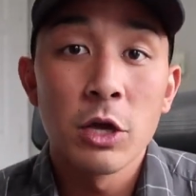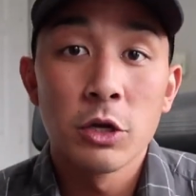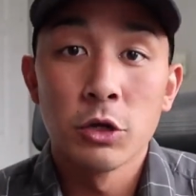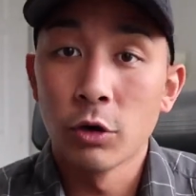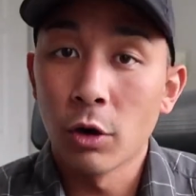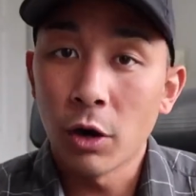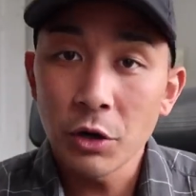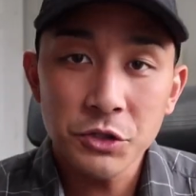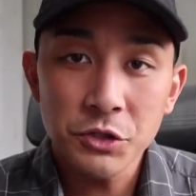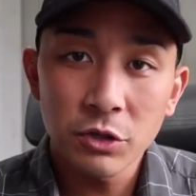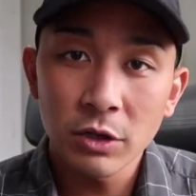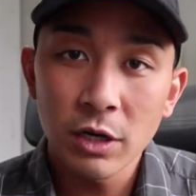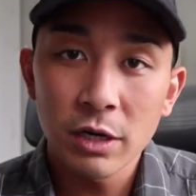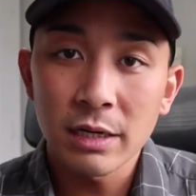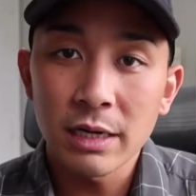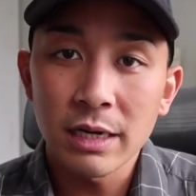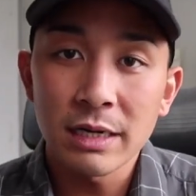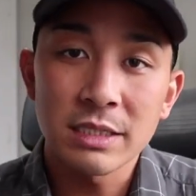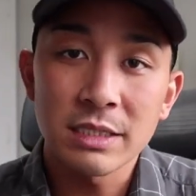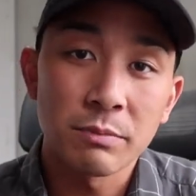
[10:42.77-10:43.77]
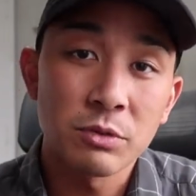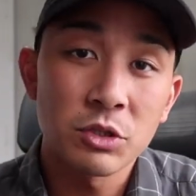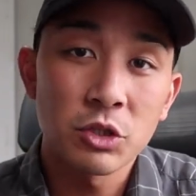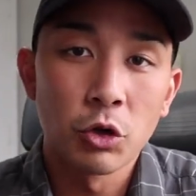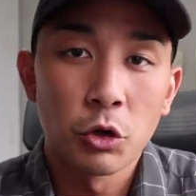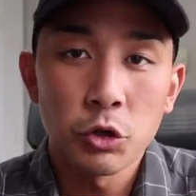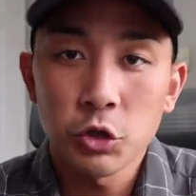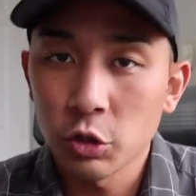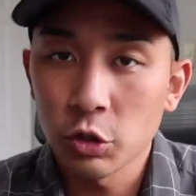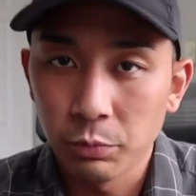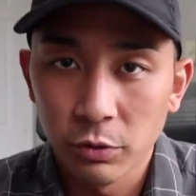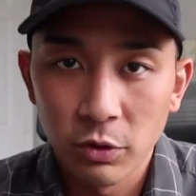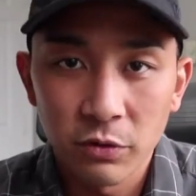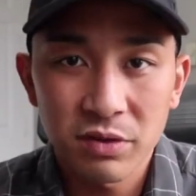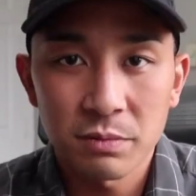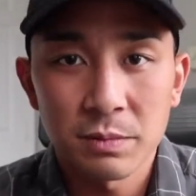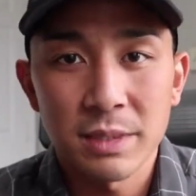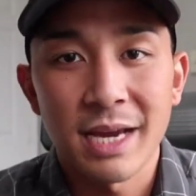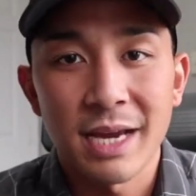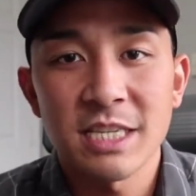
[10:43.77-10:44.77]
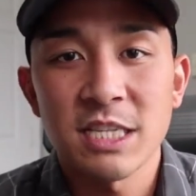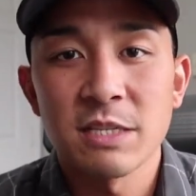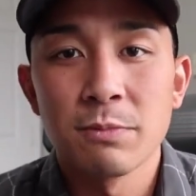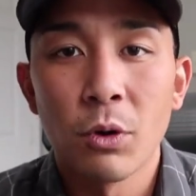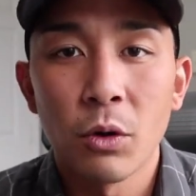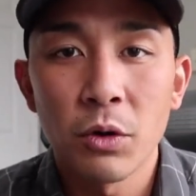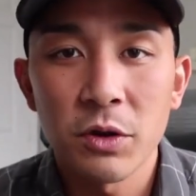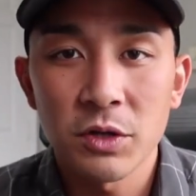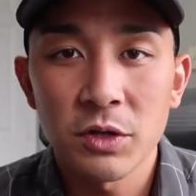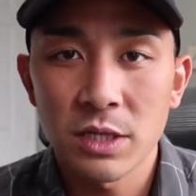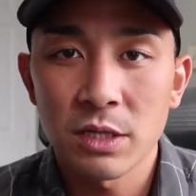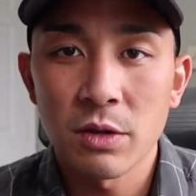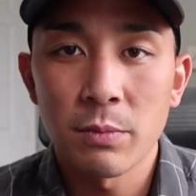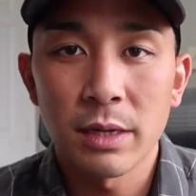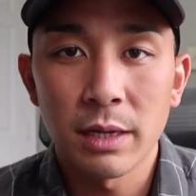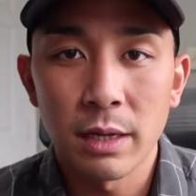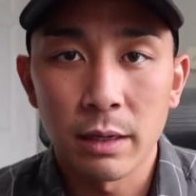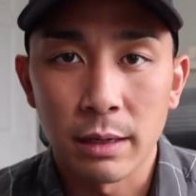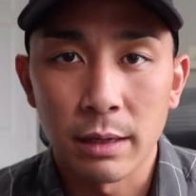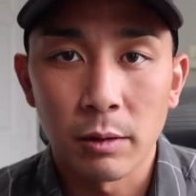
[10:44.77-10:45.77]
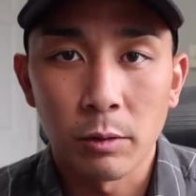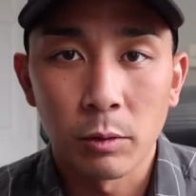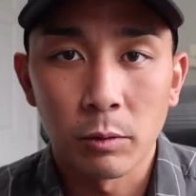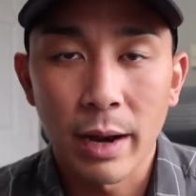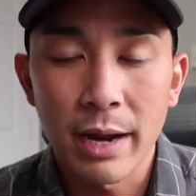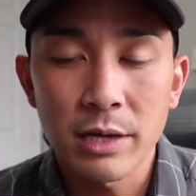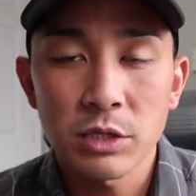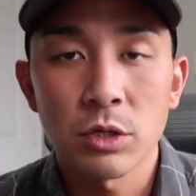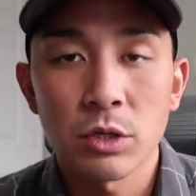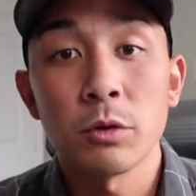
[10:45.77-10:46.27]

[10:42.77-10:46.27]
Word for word: you're also gonna need some social proof, some testimonials in the beginning, right?